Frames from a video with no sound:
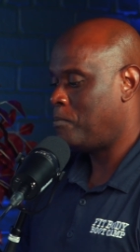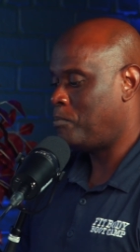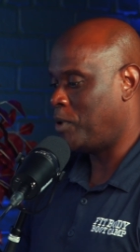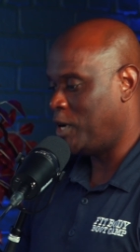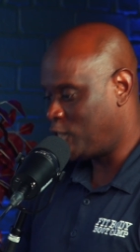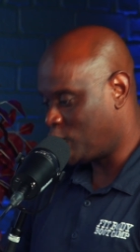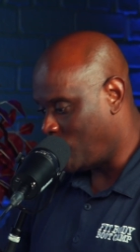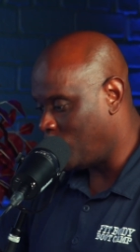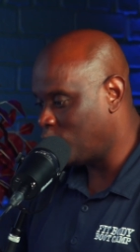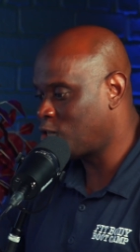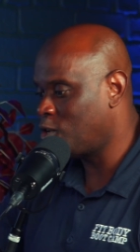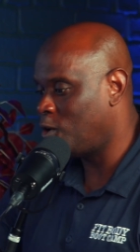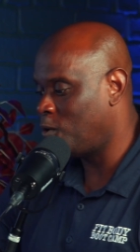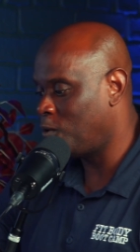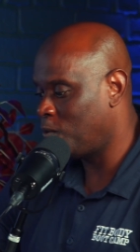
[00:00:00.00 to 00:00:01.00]
But it's
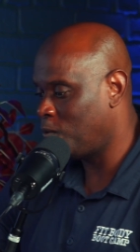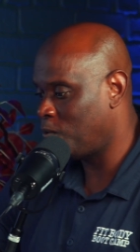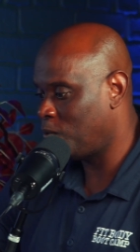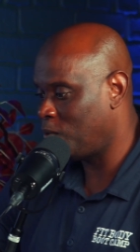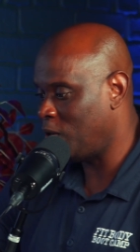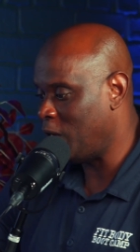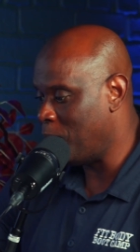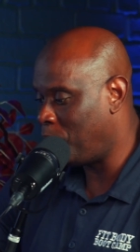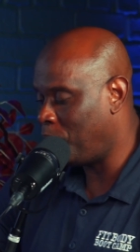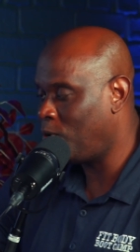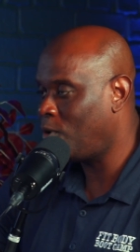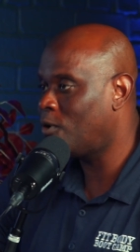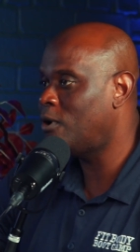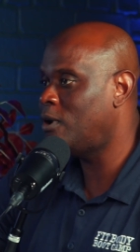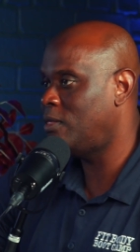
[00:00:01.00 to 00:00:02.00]
also
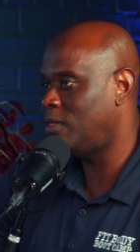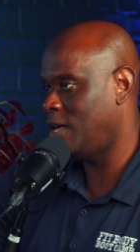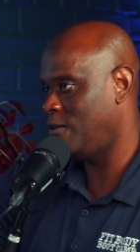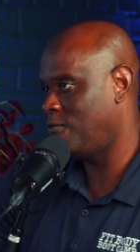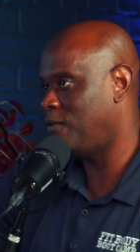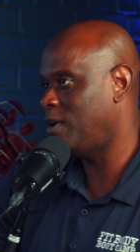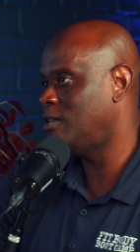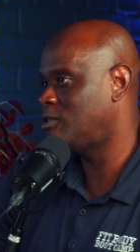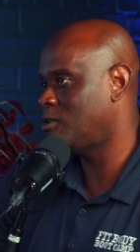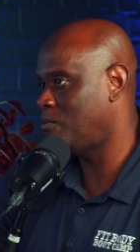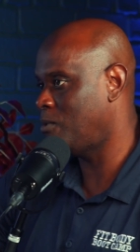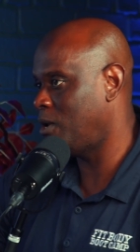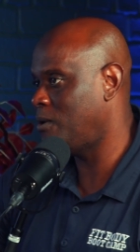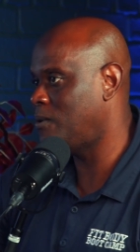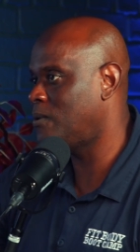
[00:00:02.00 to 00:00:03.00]
important that you find
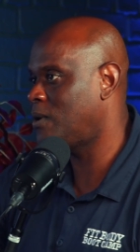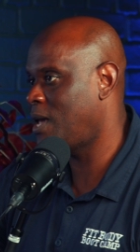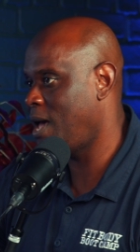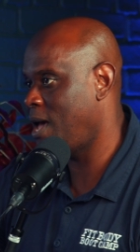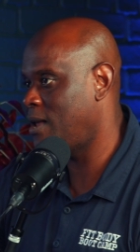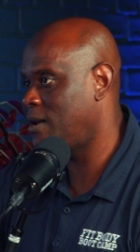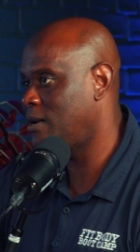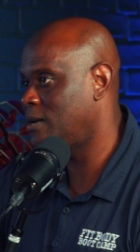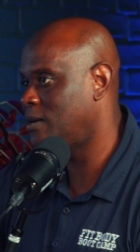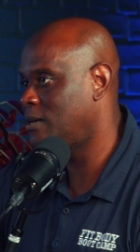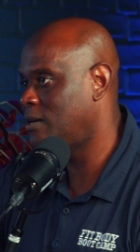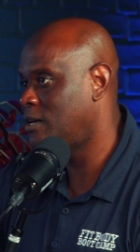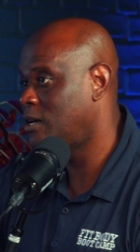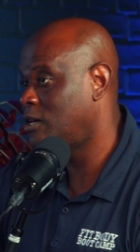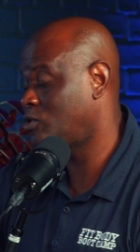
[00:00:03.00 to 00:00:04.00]
somebody who can.
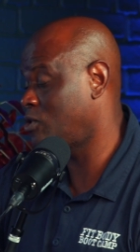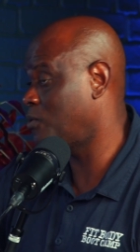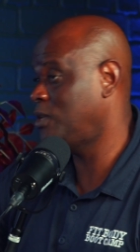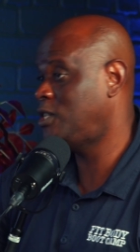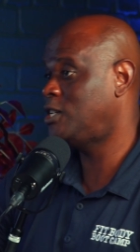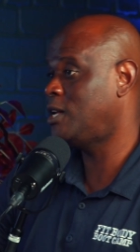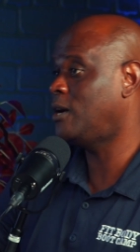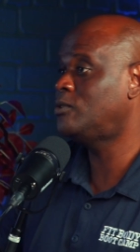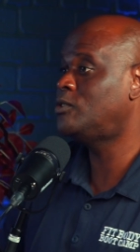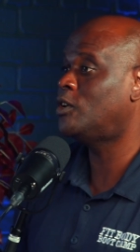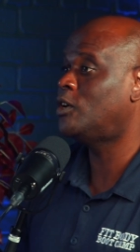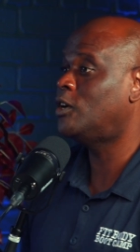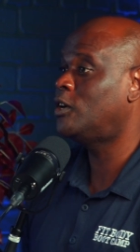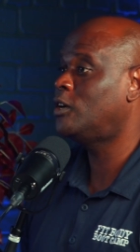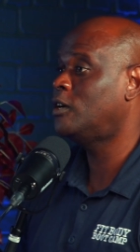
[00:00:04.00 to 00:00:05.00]
So I reached out to
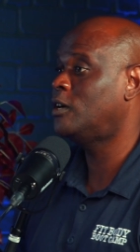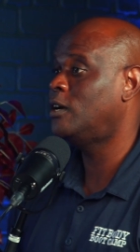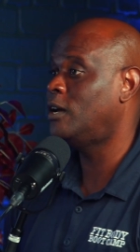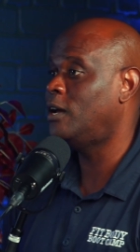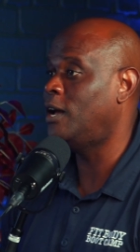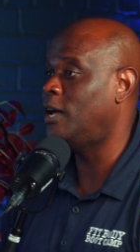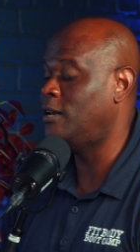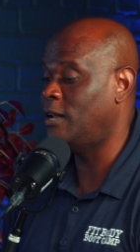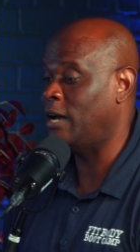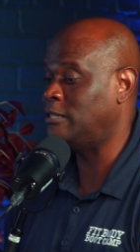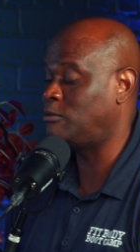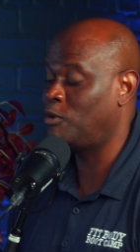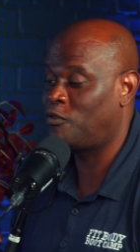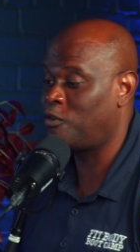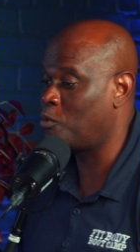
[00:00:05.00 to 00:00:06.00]
her, and as
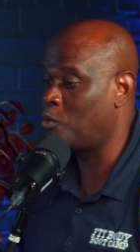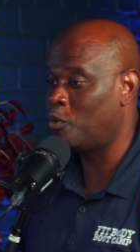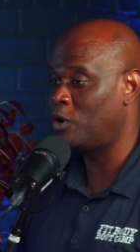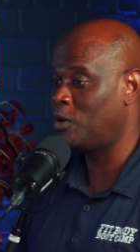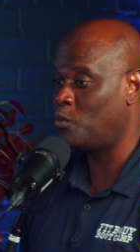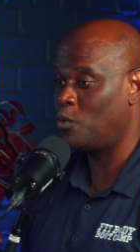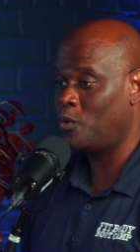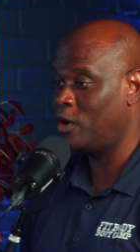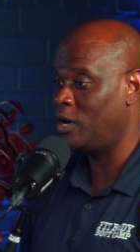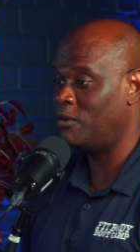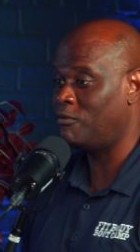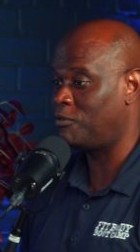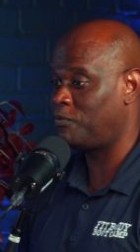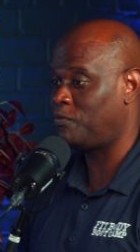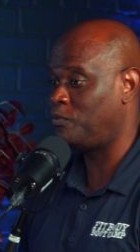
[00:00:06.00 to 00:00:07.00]
a matter of fact, we weren't we weren't
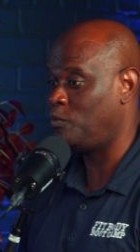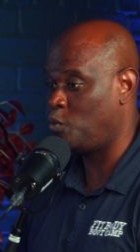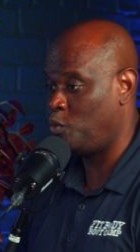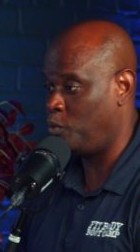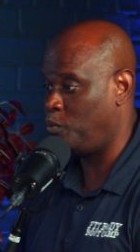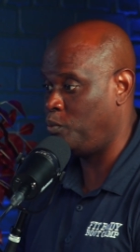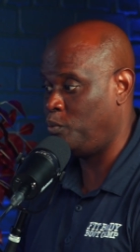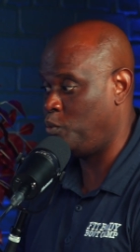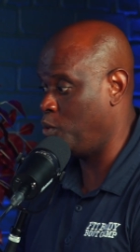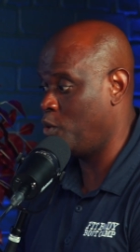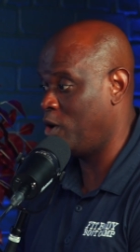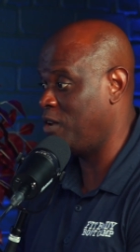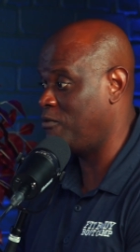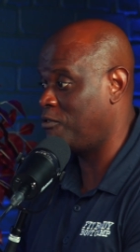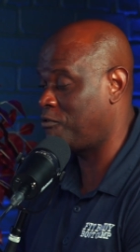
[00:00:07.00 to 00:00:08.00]
even we
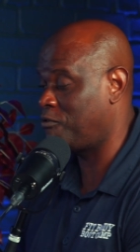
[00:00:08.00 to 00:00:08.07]
weren't even